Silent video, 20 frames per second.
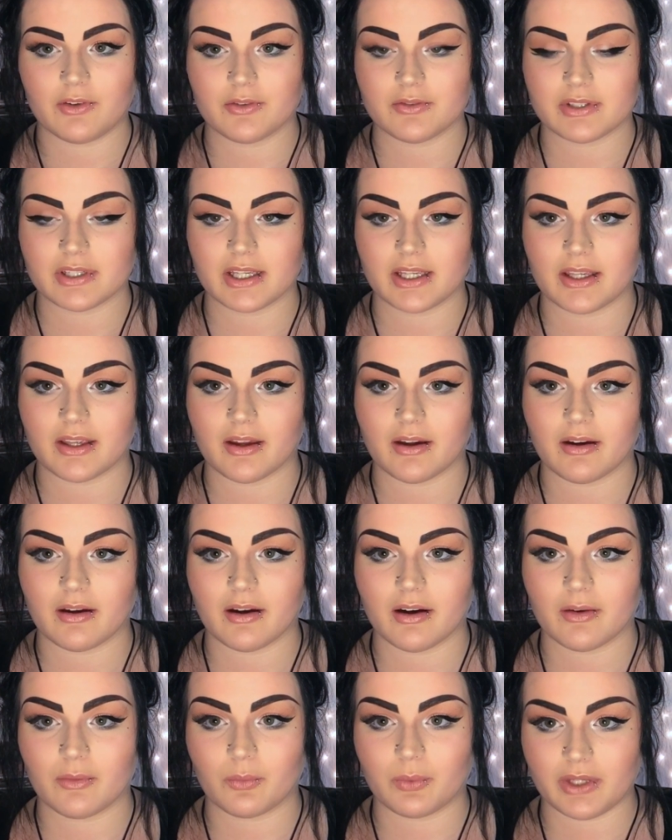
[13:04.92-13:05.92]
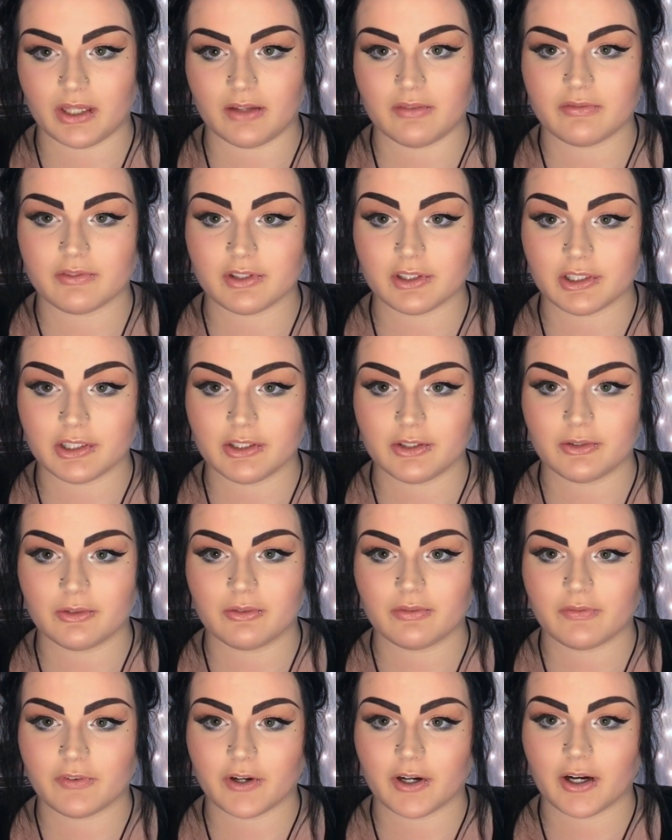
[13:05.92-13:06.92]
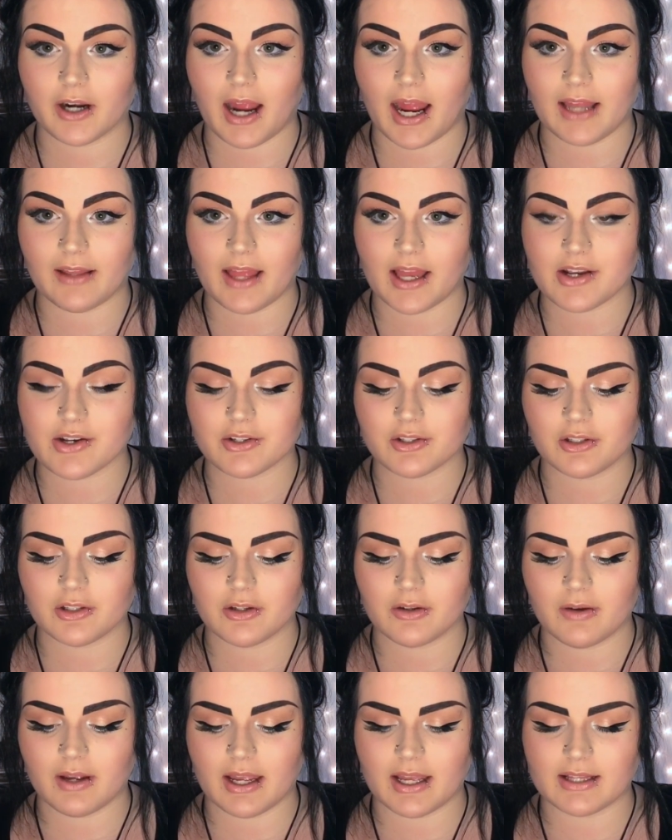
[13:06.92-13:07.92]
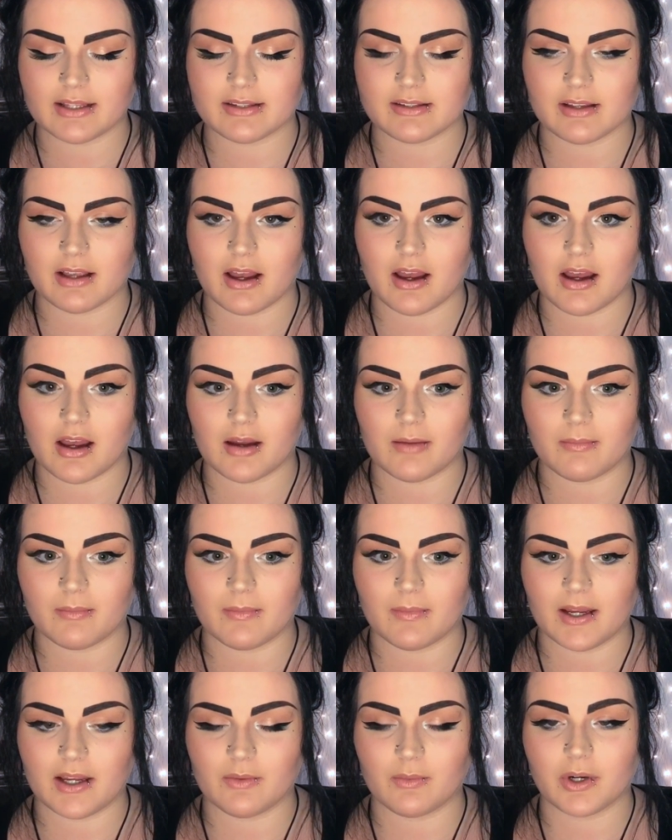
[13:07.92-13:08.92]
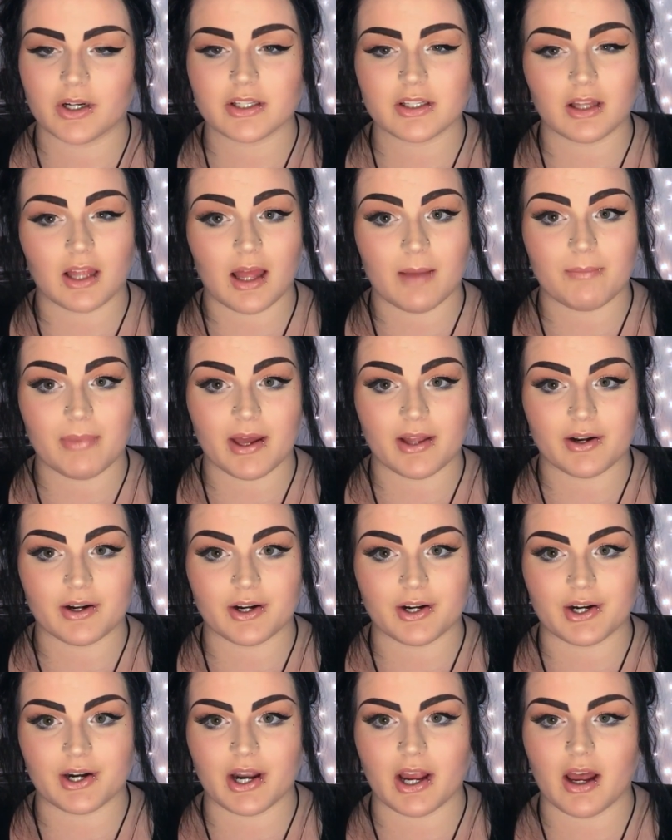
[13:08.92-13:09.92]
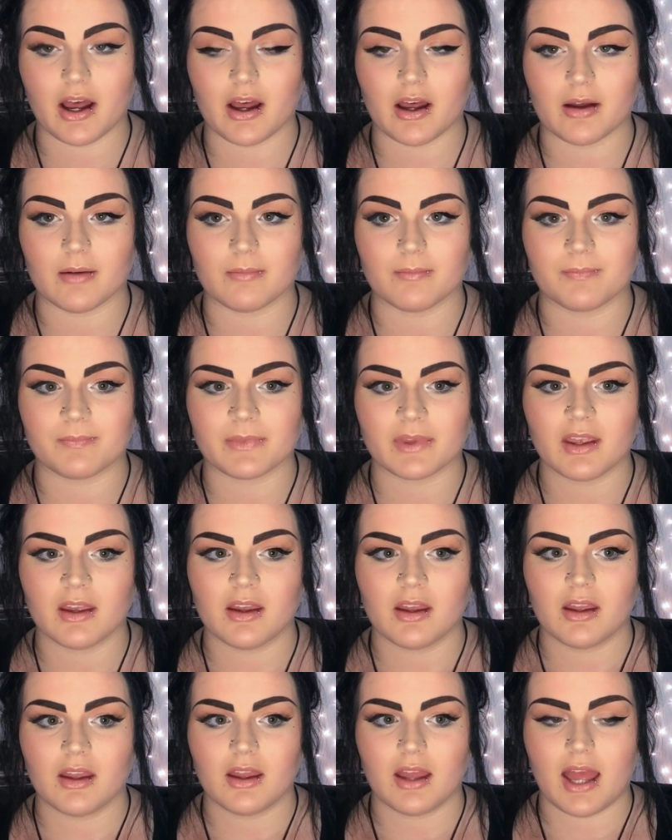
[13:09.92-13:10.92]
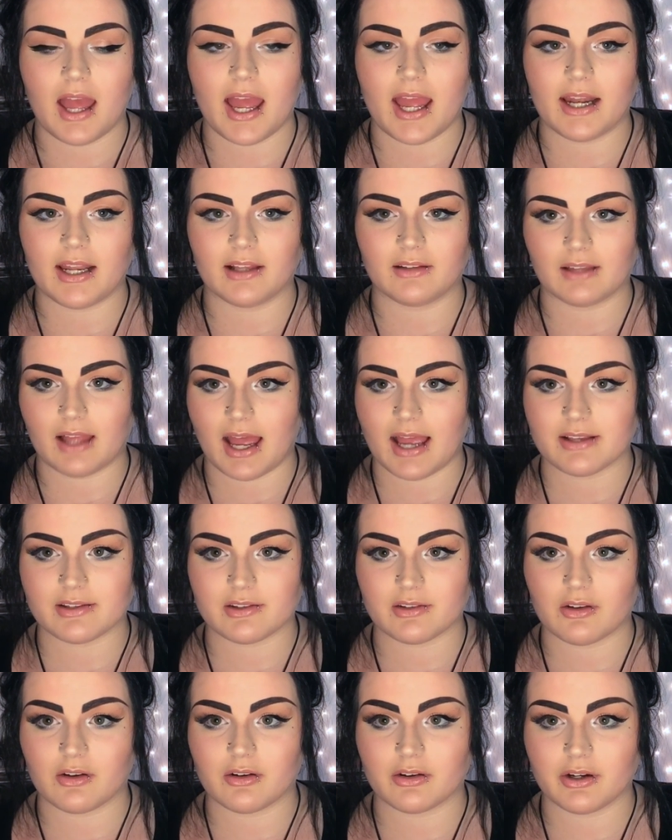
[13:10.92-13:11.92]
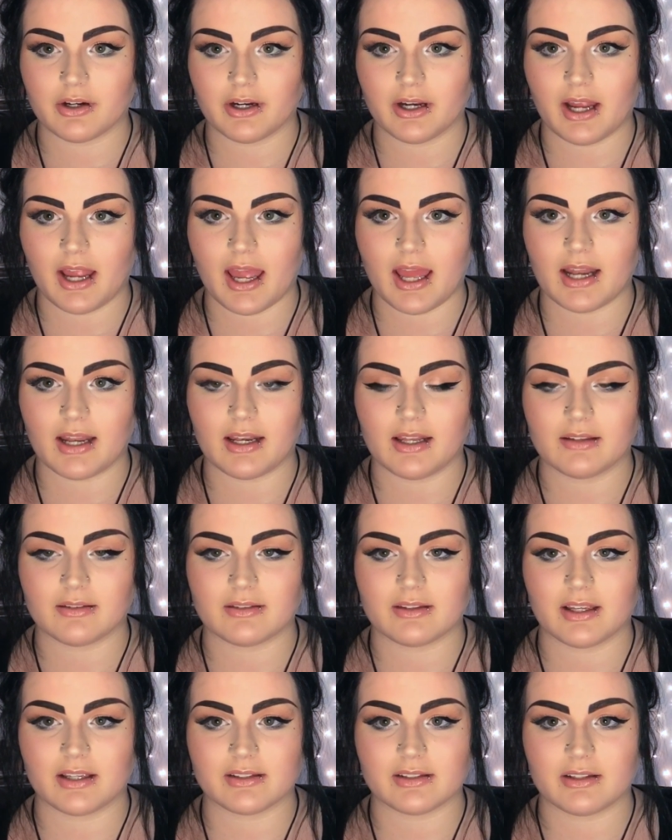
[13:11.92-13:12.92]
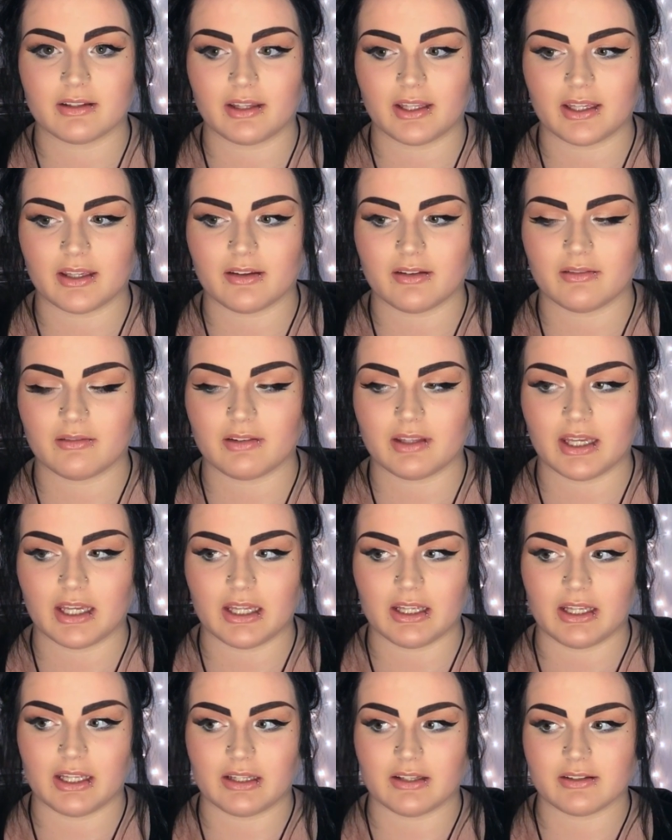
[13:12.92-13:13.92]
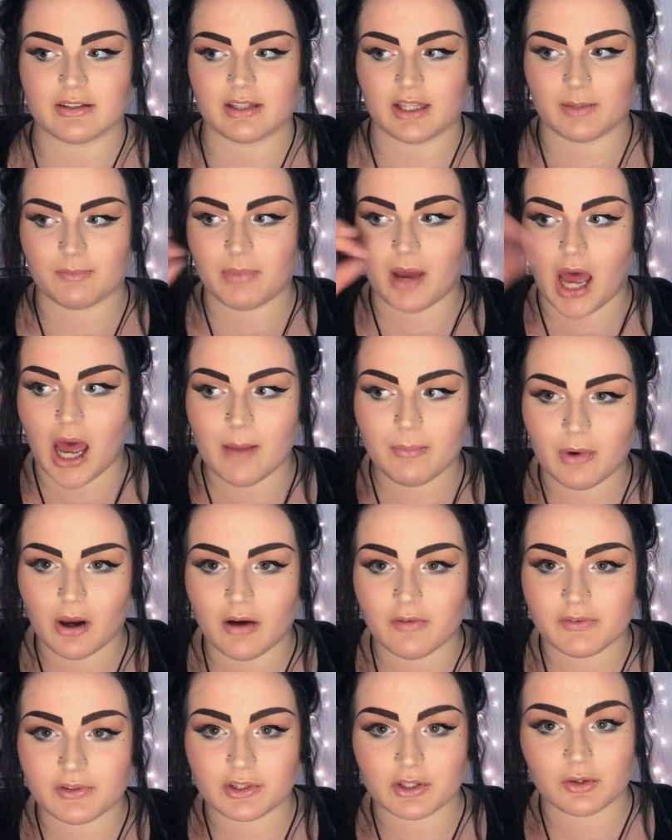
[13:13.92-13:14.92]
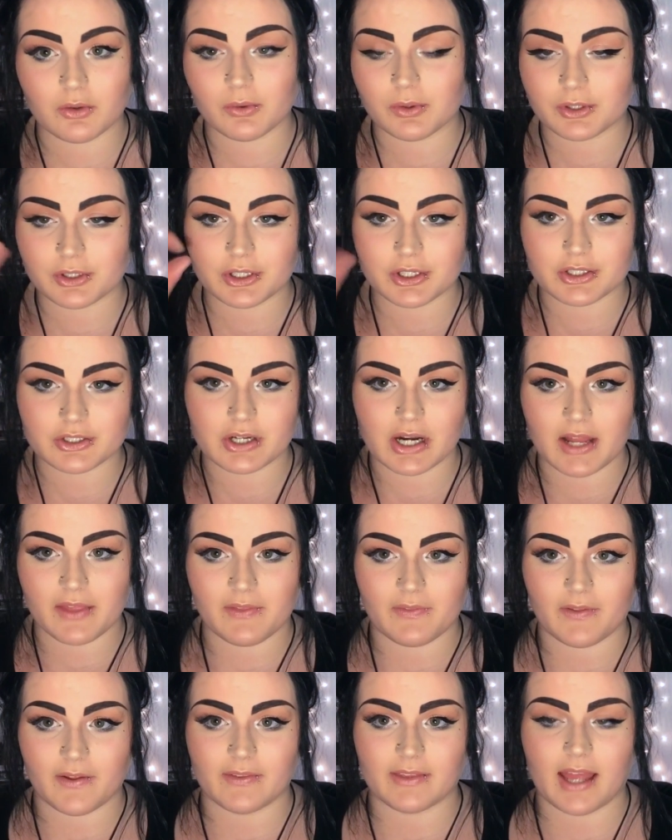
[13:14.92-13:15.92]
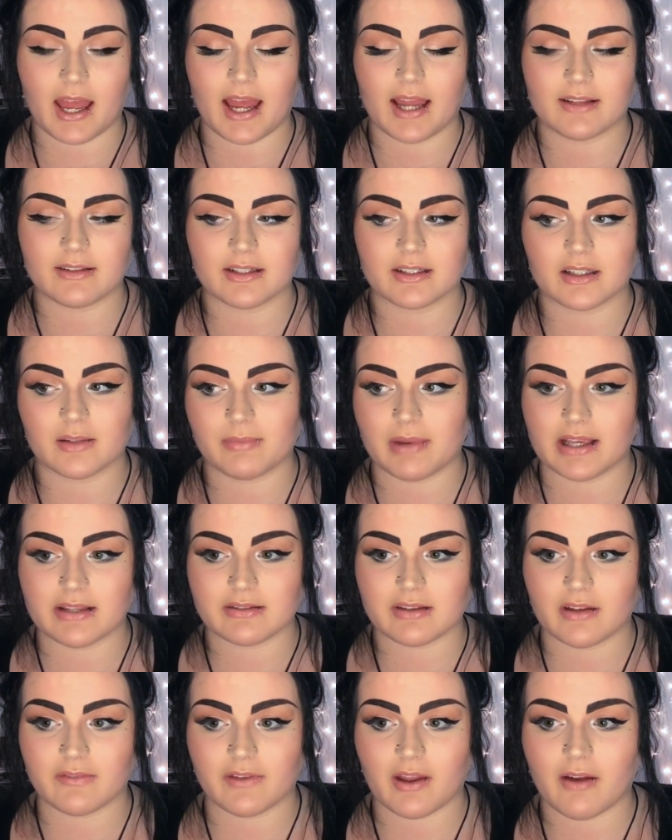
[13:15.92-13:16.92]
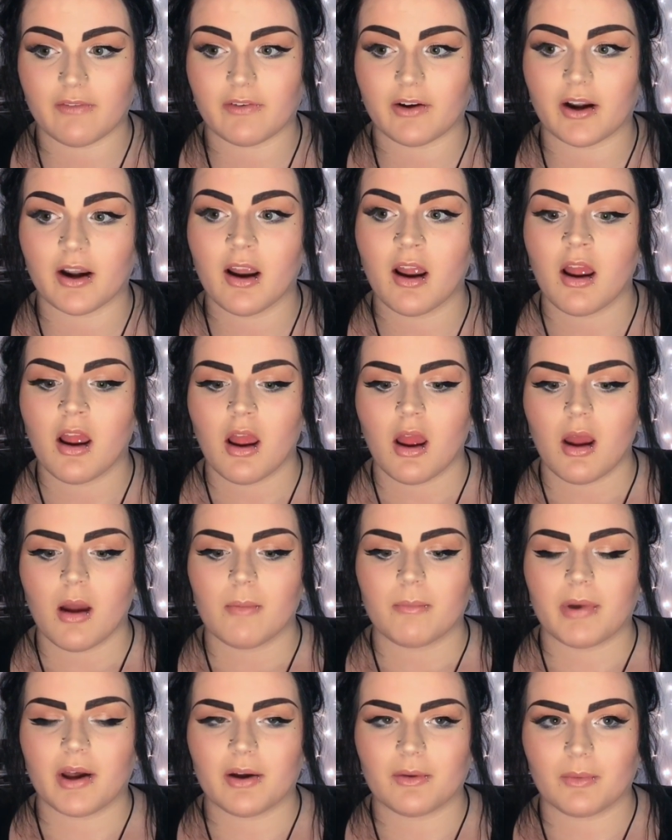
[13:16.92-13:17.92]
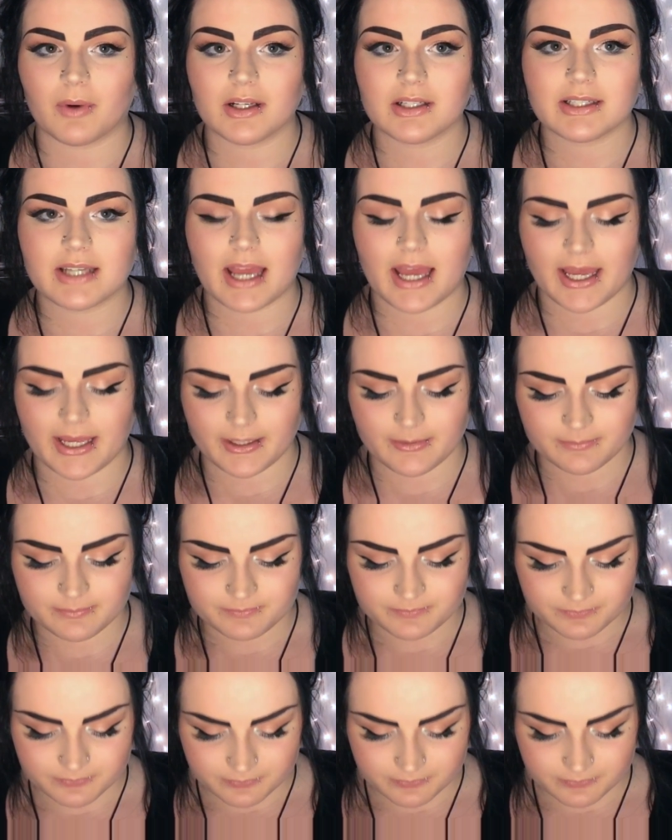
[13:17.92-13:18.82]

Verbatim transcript: using weave glue for eyelash glue. It's um, It works a lot better. Um, and it lasts longer and it doesn't like get it doesn't like pop off in the corners or anything like that it's like the best stuff ever but one day